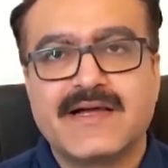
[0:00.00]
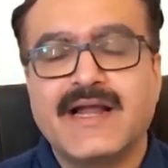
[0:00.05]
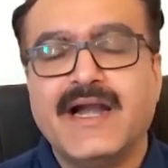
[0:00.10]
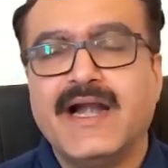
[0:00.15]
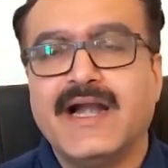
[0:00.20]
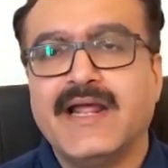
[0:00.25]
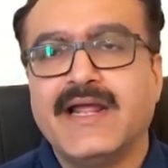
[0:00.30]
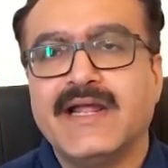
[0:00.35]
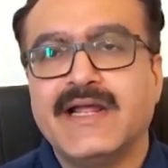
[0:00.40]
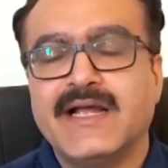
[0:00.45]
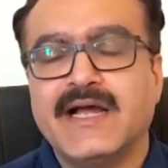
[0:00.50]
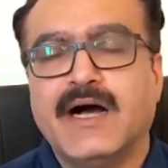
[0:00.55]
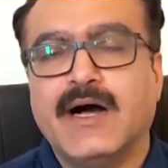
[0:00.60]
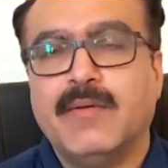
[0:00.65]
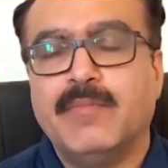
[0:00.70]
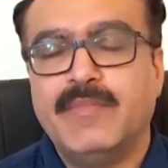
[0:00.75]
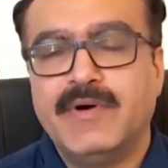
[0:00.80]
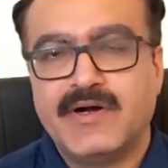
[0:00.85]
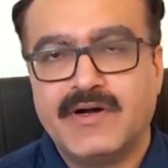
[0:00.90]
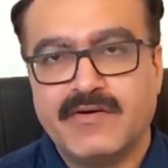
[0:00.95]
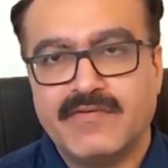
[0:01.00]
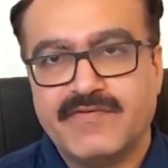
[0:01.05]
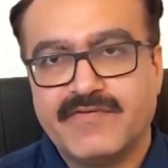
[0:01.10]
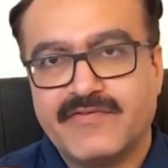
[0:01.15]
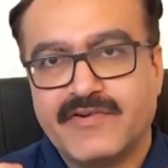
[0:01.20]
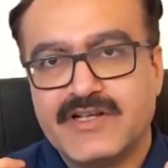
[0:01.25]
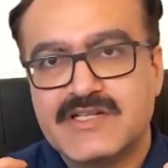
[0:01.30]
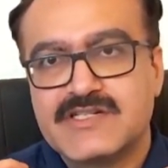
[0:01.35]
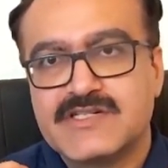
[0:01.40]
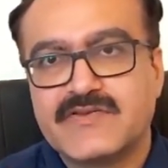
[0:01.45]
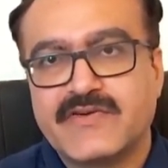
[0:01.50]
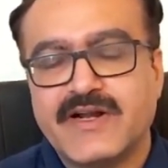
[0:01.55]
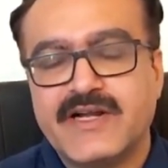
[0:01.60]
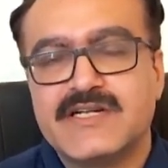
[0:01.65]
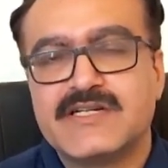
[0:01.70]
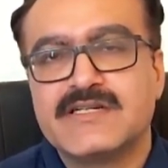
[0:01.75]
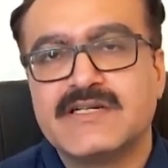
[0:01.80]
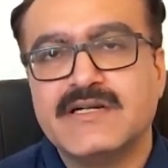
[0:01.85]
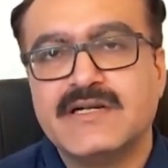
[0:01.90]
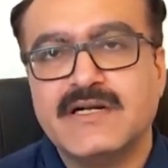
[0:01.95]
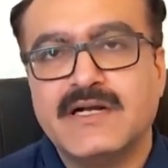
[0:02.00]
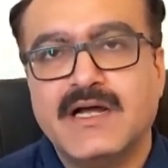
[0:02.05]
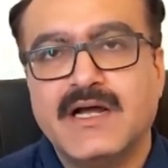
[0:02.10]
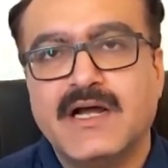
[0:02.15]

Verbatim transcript: creating a bit of frustration